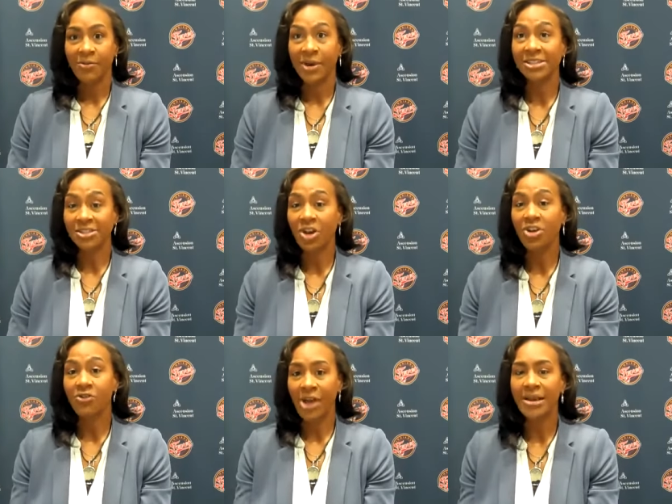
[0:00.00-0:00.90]
when I
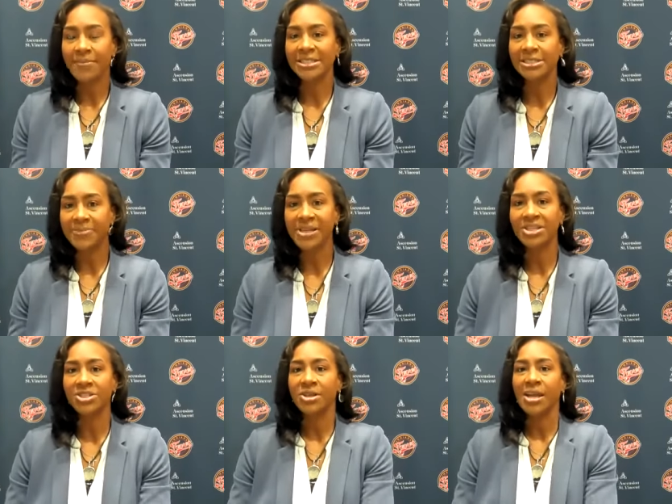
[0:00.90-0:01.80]
started writing my
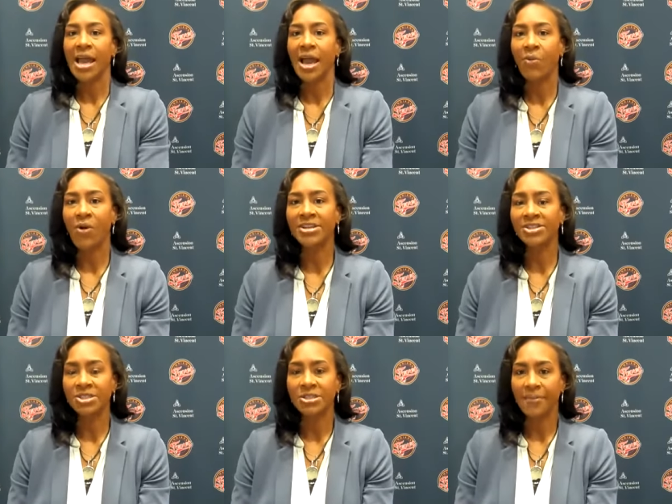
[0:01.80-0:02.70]
speech, I
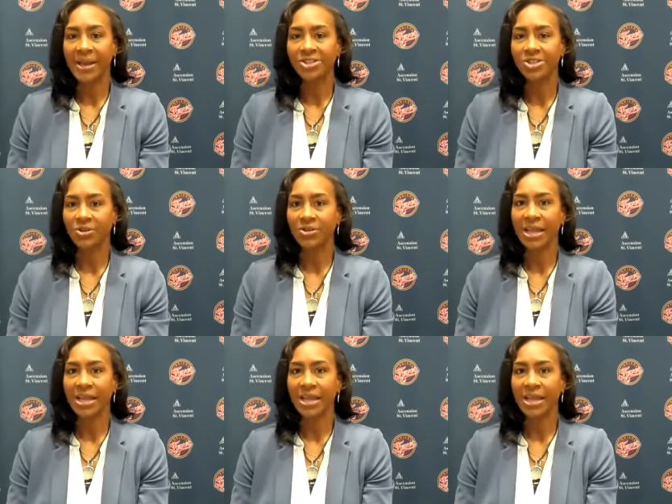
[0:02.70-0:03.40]
wanted just to make sure